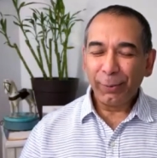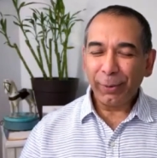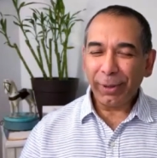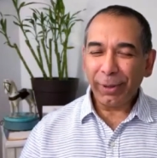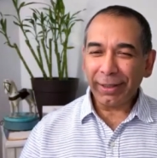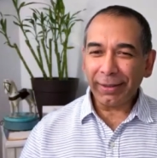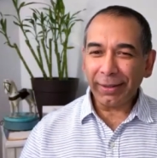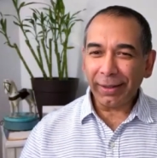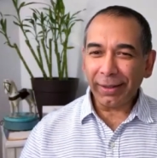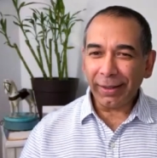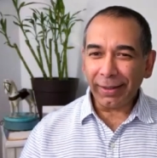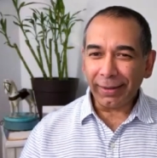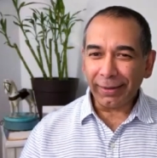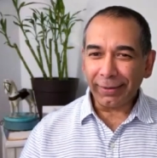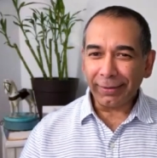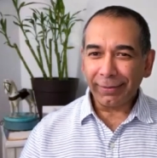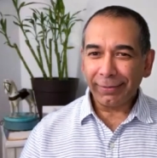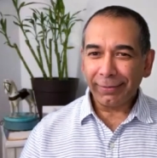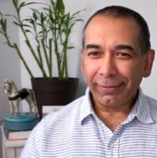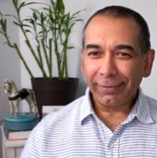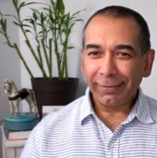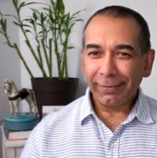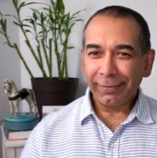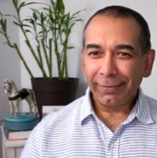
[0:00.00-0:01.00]
Why not?
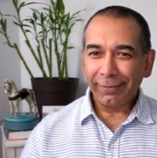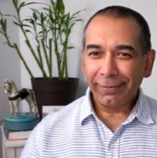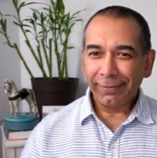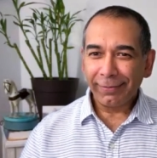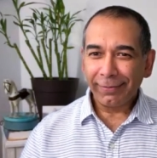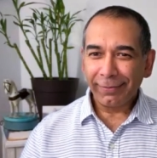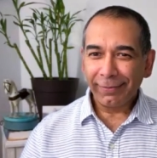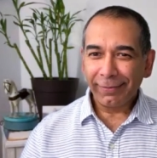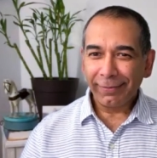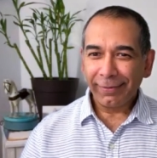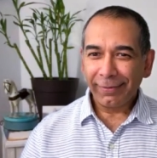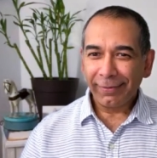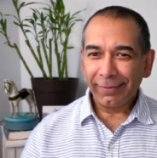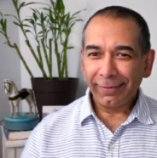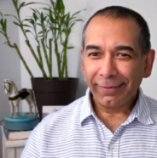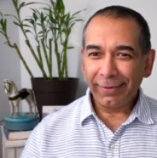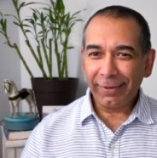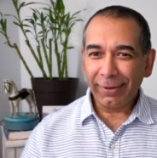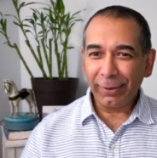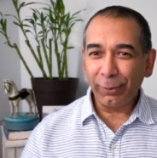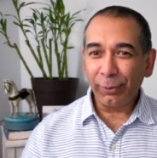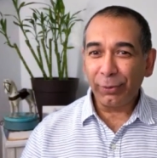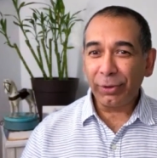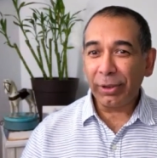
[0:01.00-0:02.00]

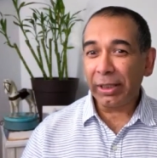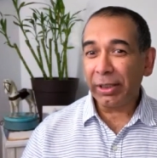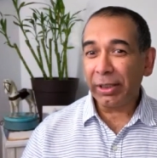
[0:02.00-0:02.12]
Do you